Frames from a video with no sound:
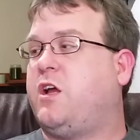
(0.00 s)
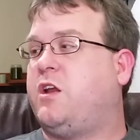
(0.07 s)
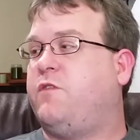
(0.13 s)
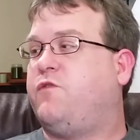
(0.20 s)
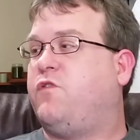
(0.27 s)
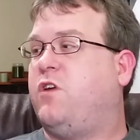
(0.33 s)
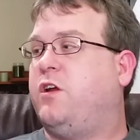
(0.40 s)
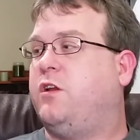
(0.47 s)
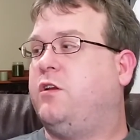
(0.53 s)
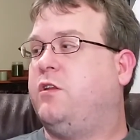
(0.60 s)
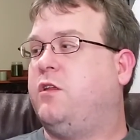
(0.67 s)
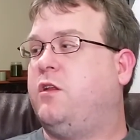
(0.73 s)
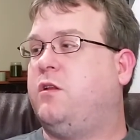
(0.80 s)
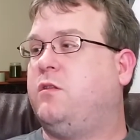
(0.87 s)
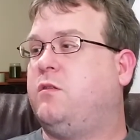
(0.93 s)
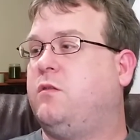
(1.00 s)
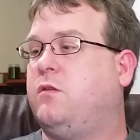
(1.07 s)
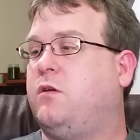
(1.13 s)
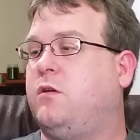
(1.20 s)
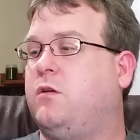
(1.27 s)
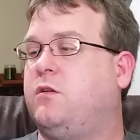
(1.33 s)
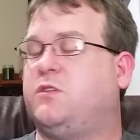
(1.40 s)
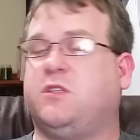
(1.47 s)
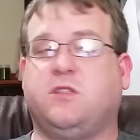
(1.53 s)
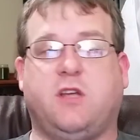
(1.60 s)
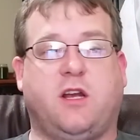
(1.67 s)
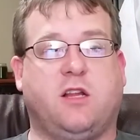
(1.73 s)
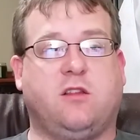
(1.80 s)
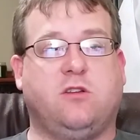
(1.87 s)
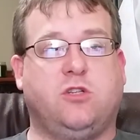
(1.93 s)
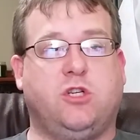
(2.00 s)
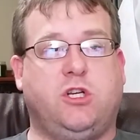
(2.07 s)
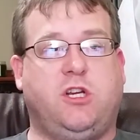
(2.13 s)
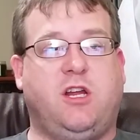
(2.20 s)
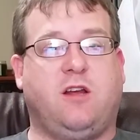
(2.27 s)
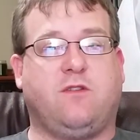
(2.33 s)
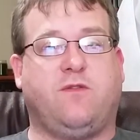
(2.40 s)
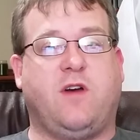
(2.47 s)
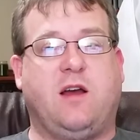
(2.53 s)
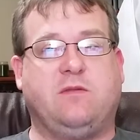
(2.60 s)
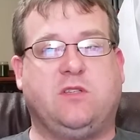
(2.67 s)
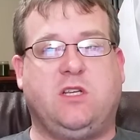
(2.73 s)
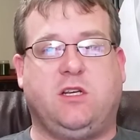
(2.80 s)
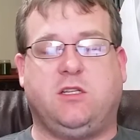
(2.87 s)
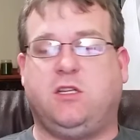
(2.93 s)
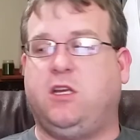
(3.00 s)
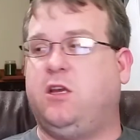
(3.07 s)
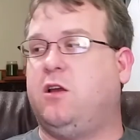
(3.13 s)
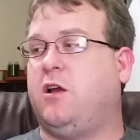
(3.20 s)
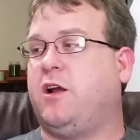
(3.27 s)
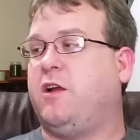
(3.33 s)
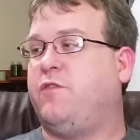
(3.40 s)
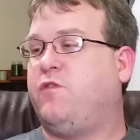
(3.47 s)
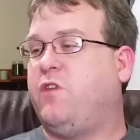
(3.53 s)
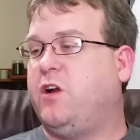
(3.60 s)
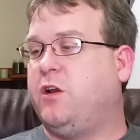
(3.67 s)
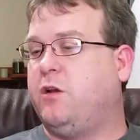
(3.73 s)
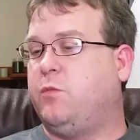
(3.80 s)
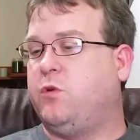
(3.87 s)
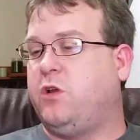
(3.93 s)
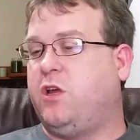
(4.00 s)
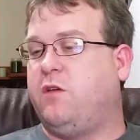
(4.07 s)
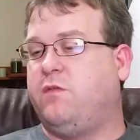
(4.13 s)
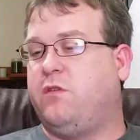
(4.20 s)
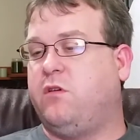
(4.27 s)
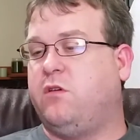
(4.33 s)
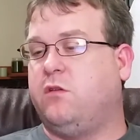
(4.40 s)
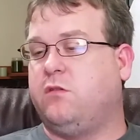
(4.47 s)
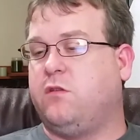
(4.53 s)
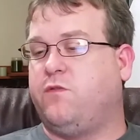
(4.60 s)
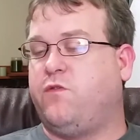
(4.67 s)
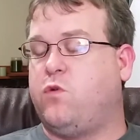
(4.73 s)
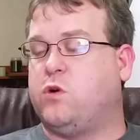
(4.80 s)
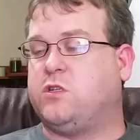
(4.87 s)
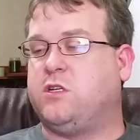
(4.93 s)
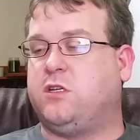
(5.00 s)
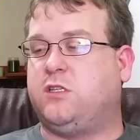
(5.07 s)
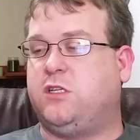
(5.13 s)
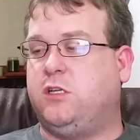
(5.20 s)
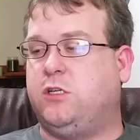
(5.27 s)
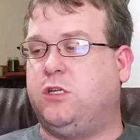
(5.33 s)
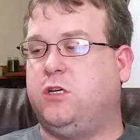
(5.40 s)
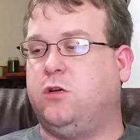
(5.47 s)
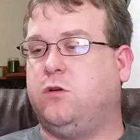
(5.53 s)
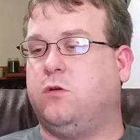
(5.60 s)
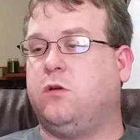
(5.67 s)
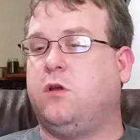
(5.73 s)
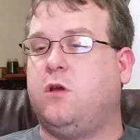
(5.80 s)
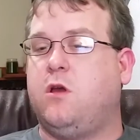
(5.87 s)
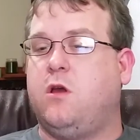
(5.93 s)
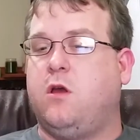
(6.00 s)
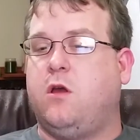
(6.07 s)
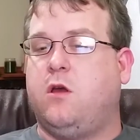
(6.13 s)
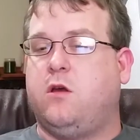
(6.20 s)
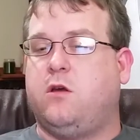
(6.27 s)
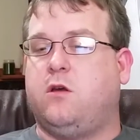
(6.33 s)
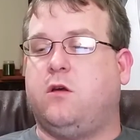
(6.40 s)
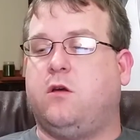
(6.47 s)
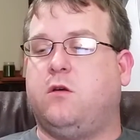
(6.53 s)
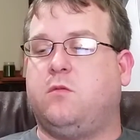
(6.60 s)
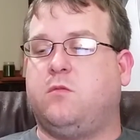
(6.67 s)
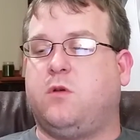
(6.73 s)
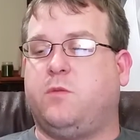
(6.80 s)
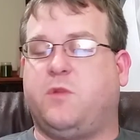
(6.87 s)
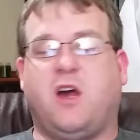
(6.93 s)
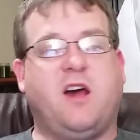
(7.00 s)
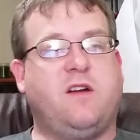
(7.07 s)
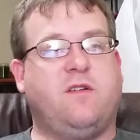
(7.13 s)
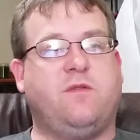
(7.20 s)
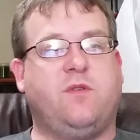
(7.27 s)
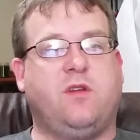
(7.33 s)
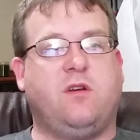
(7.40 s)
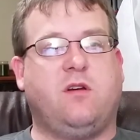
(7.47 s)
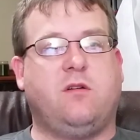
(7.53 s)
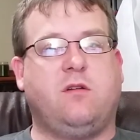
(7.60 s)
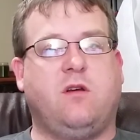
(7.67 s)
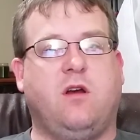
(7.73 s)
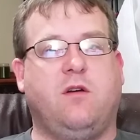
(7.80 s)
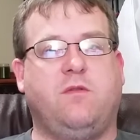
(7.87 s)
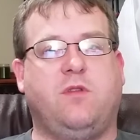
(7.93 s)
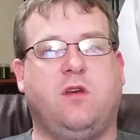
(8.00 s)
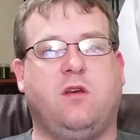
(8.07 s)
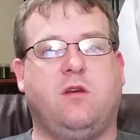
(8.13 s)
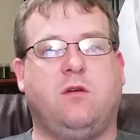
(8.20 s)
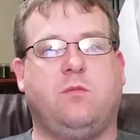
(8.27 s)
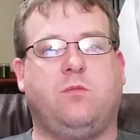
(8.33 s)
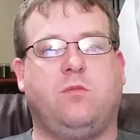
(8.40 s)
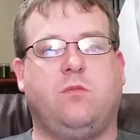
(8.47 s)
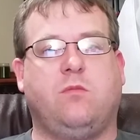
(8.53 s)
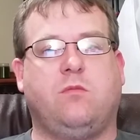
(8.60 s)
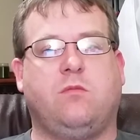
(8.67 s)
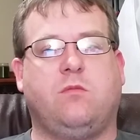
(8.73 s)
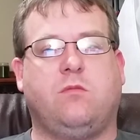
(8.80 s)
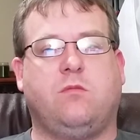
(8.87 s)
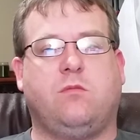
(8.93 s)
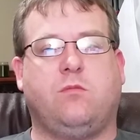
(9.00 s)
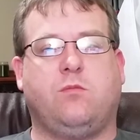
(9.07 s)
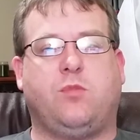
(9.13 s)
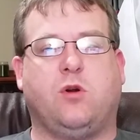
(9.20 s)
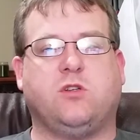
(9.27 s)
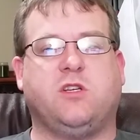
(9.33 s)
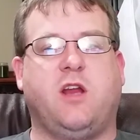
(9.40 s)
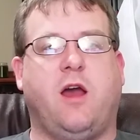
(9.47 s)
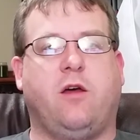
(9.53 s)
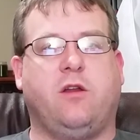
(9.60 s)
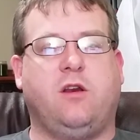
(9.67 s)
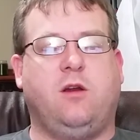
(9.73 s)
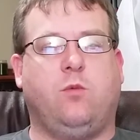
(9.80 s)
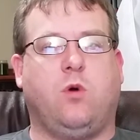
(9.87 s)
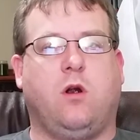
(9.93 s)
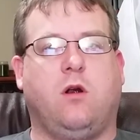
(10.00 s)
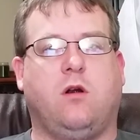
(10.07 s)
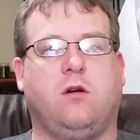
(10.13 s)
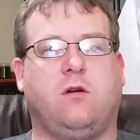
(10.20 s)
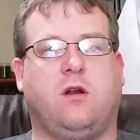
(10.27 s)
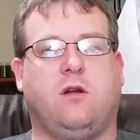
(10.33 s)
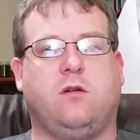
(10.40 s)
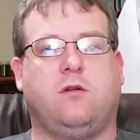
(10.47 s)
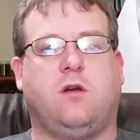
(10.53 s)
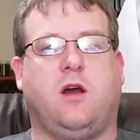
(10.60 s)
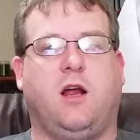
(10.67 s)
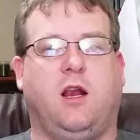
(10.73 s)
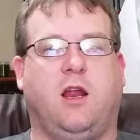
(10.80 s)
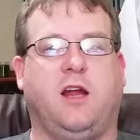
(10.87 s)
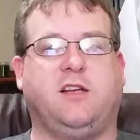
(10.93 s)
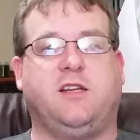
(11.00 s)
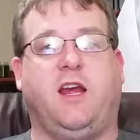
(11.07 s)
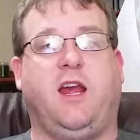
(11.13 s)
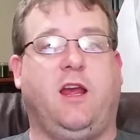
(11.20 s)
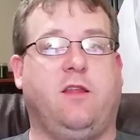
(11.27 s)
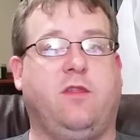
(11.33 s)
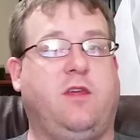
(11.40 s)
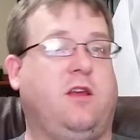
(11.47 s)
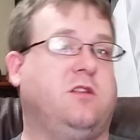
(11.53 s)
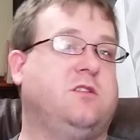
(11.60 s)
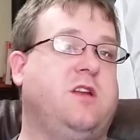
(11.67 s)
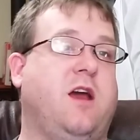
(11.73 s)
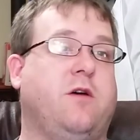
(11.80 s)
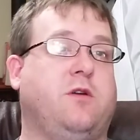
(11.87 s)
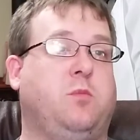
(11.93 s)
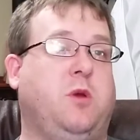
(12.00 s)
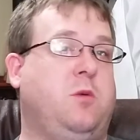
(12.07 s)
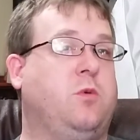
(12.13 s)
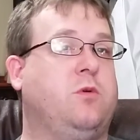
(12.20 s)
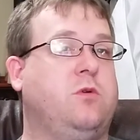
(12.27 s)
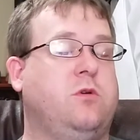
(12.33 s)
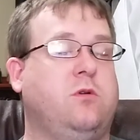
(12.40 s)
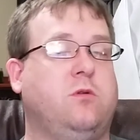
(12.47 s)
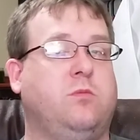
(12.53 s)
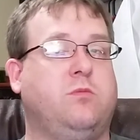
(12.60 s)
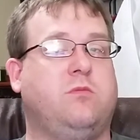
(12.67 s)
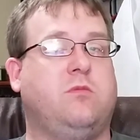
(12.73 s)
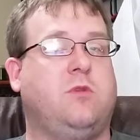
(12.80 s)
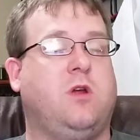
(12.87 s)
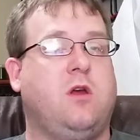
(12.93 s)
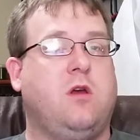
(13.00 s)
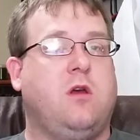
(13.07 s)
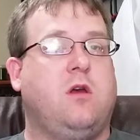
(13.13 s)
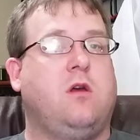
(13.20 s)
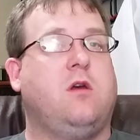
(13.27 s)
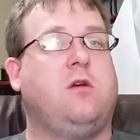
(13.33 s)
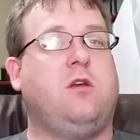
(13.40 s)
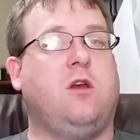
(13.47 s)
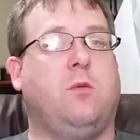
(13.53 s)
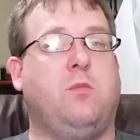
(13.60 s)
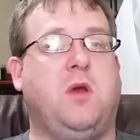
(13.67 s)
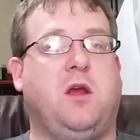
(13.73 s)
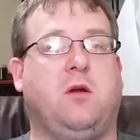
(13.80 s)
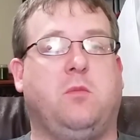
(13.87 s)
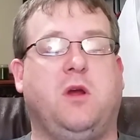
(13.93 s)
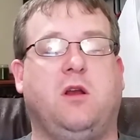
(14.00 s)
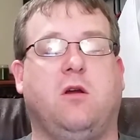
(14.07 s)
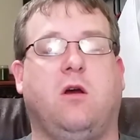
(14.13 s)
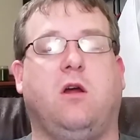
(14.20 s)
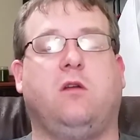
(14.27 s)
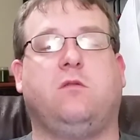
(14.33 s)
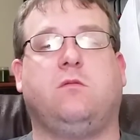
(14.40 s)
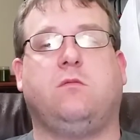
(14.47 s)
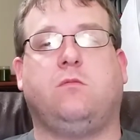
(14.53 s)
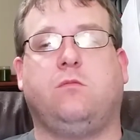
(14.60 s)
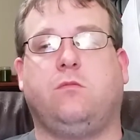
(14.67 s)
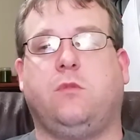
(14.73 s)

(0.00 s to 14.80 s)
I got a friend that, since I got the GTX 560, I got a friend I'm going to give the 462. I'm kind of the personality where I like to hand things down to people who, may or may not